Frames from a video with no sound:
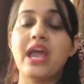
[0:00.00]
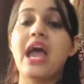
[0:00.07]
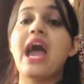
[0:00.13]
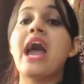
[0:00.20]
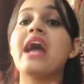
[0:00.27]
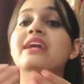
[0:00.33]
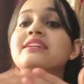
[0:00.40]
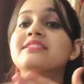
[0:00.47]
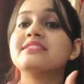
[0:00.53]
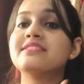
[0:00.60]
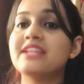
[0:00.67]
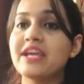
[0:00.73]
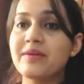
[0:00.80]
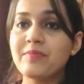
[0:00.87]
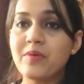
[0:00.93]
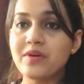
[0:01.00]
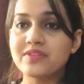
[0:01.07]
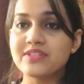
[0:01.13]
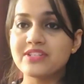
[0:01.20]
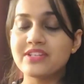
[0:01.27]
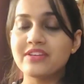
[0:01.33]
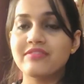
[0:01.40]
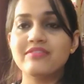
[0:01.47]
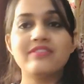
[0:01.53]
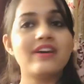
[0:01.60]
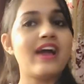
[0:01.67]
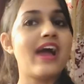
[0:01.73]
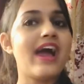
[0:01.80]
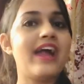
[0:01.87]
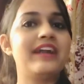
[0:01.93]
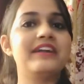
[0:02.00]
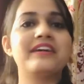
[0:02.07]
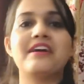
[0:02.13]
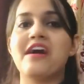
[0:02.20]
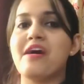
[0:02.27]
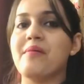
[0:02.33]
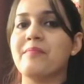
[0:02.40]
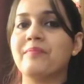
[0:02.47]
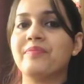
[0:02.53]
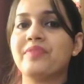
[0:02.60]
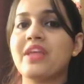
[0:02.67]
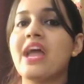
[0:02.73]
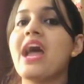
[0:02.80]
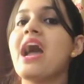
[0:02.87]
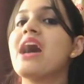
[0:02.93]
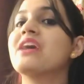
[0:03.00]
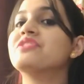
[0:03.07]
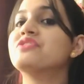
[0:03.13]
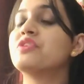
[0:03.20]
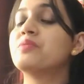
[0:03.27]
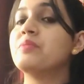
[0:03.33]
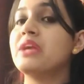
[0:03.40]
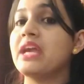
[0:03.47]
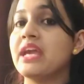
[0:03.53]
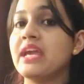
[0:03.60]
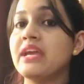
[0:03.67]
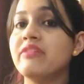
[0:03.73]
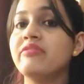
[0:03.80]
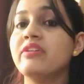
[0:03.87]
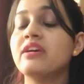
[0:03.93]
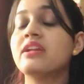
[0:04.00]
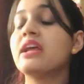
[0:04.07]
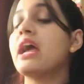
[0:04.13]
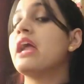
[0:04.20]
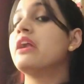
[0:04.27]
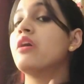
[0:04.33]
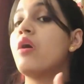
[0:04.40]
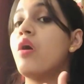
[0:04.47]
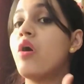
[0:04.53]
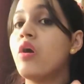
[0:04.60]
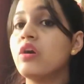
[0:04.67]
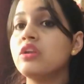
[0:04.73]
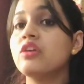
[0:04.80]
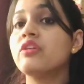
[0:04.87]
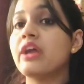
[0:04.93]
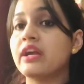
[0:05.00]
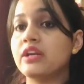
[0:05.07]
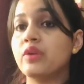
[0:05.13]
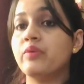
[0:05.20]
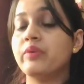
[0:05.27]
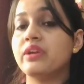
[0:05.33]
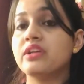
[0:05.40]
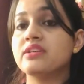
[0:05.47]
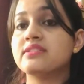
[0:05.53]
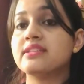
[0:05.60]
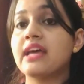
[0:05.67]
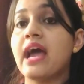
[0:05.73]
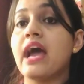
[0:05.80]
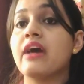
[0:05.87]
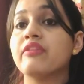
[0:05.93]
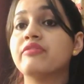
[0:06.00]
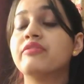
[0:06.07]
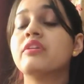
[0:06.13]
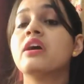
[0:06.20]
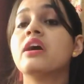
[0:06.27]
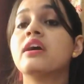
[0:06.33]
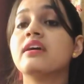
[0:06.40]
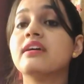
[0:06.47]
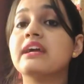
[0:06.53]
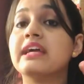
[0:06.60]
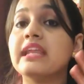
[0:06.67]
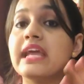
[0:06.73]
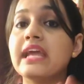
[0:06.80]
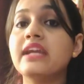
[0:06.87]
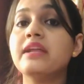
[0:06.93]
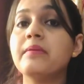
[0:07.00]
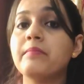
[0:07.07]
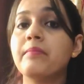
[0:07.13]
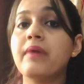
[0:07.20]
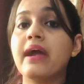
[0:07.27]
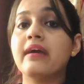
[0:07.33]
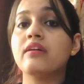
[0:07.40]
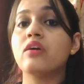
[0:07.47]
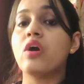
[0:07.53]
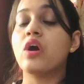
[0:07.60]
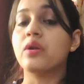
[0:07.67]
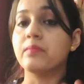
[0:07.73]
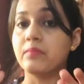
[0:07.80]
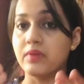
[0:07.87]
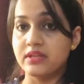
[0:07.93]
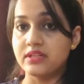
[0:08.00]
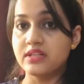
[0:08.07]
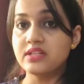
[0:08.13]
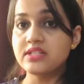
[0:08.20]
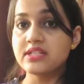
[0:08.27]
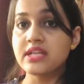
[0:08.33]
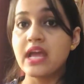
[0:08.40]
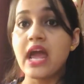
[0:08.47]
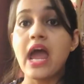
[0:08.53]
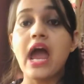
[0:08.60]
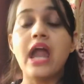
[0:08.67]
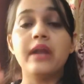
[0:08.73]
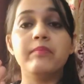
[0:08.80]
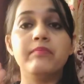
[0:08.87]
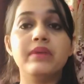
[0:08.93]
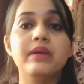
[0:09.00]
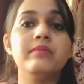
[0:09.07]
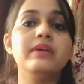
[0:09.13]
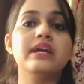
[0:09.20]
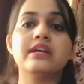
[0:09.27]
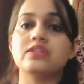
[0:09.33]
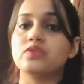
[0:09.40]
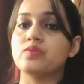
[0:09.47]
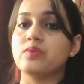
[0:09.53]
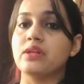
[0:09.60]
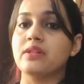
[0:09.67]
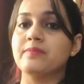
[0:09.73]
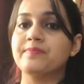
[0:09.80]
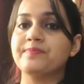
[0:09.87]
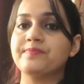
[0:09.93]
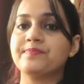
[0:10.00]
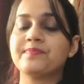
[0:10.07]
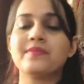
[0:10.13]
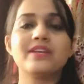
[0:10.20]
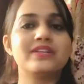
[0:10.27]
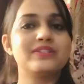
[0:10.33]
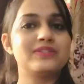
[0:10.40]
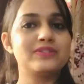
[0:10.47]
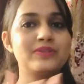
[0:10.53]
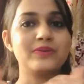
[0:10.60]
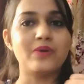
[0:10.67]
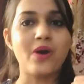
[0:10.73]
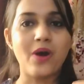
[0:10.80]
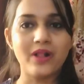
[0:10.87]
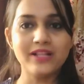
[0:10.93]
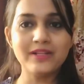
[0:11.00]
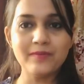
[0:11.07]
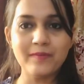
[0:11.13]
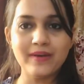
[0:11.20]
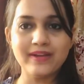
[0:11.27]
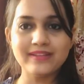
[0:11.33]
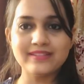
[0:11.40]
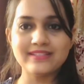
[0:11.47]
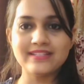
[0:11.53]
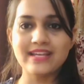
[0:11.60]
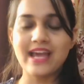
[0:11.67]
and stay positive and calm, as your behavior and all your activities have great impact on mothers and baby as well. So all the best